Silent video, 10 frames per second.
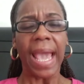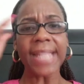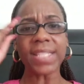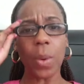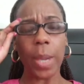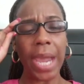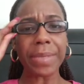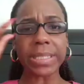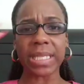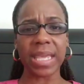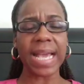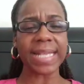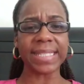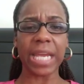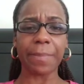And so here is the thing
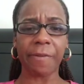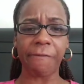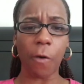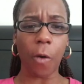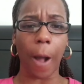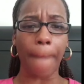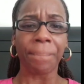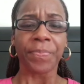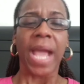I said before.